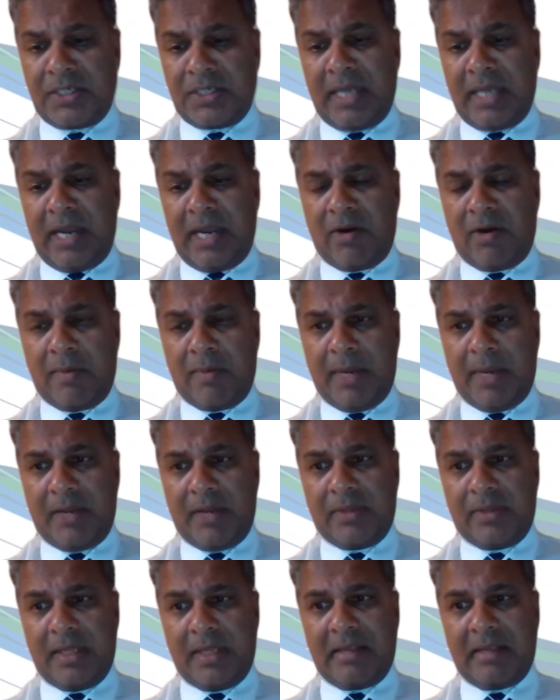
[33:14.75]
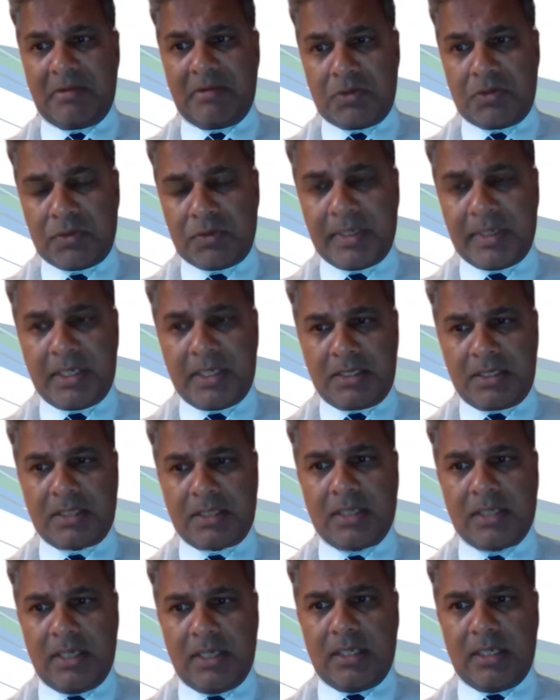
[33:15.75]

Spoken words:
now about the increased